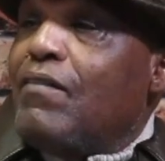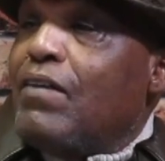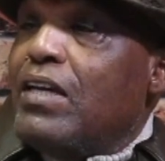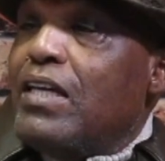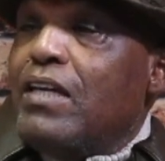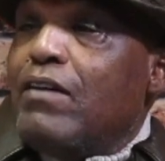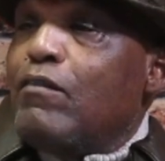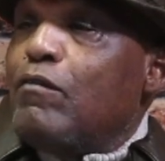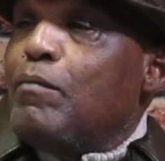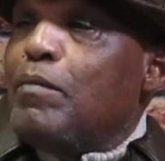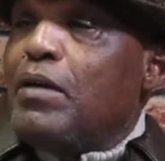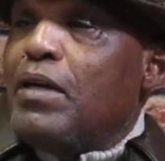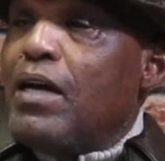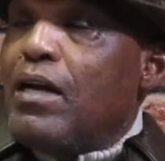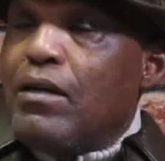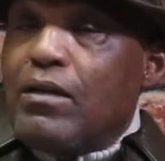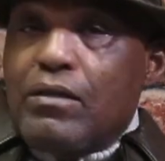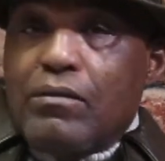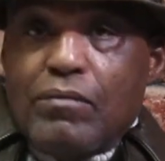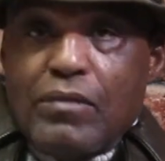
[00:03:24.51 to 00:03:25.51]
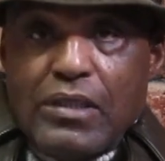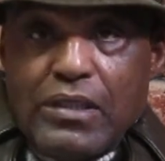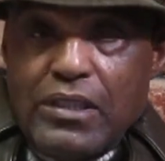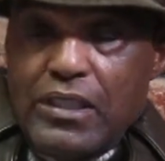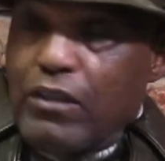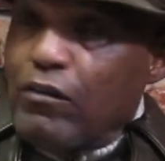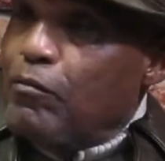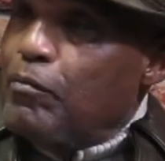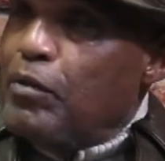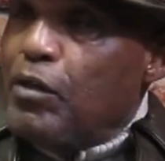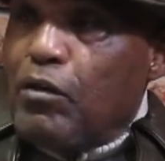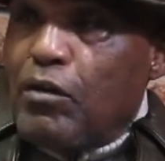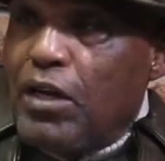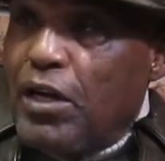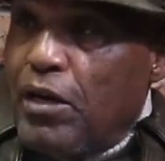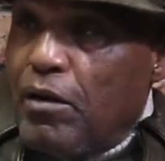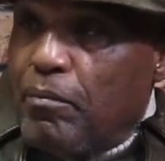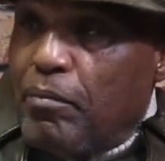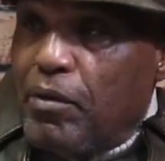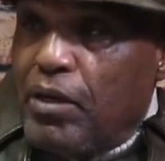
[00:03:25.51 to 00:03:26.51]
Had never been on an
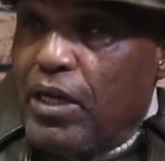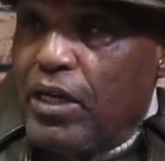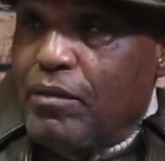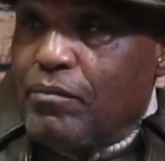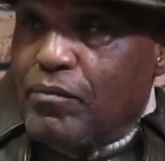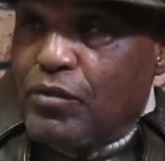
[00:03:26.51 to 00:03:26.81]
airplane.